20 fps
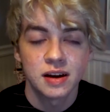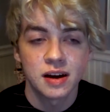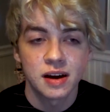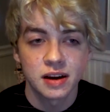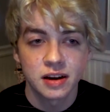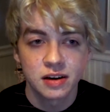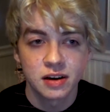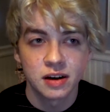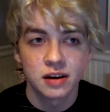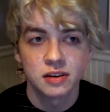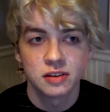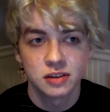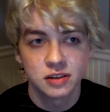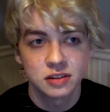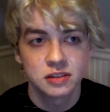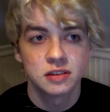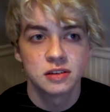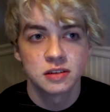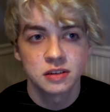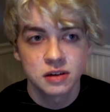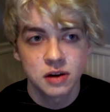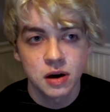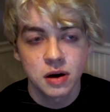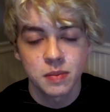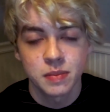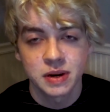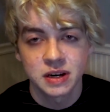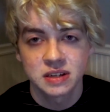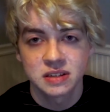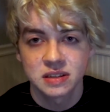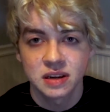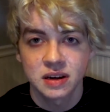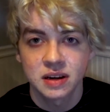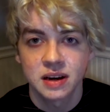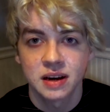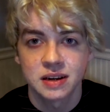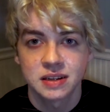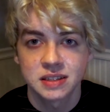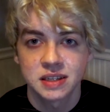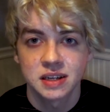I got hooked on comics, I
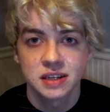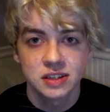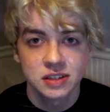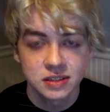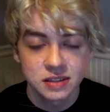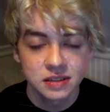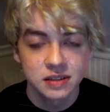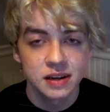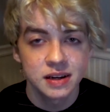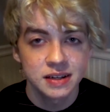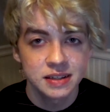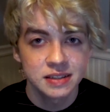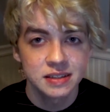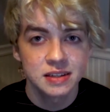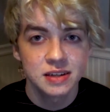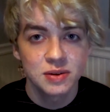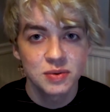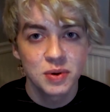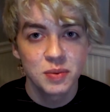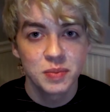guess. I just like seeing